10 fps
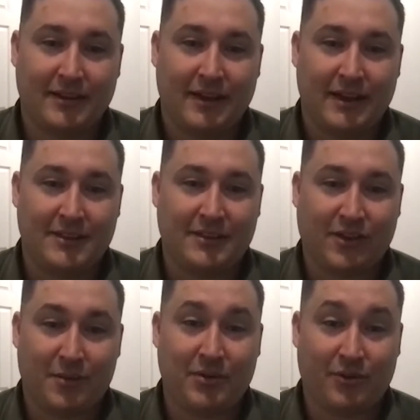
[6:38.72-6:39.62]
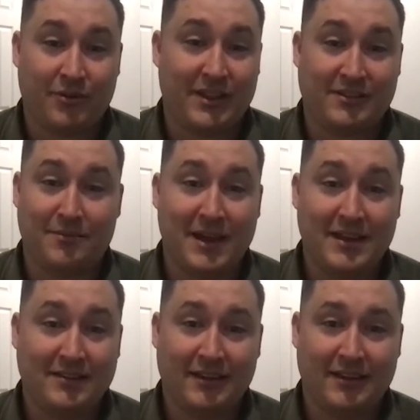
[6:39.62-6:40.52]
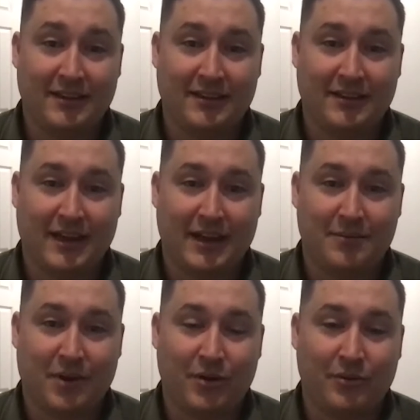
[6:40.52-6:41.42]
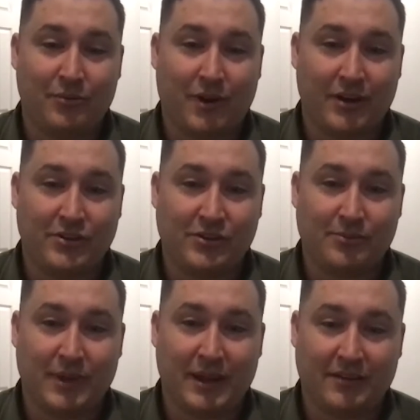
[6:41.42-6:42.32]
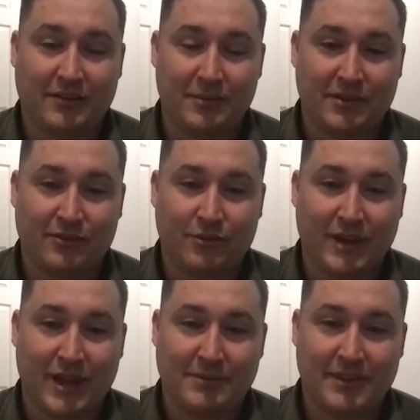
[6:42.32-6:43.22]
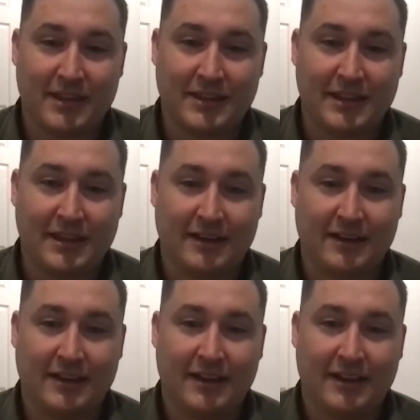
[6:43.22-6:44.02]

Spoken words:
And at the time I thought, well, that's amazing. I'd just been asked to be the school captain that year.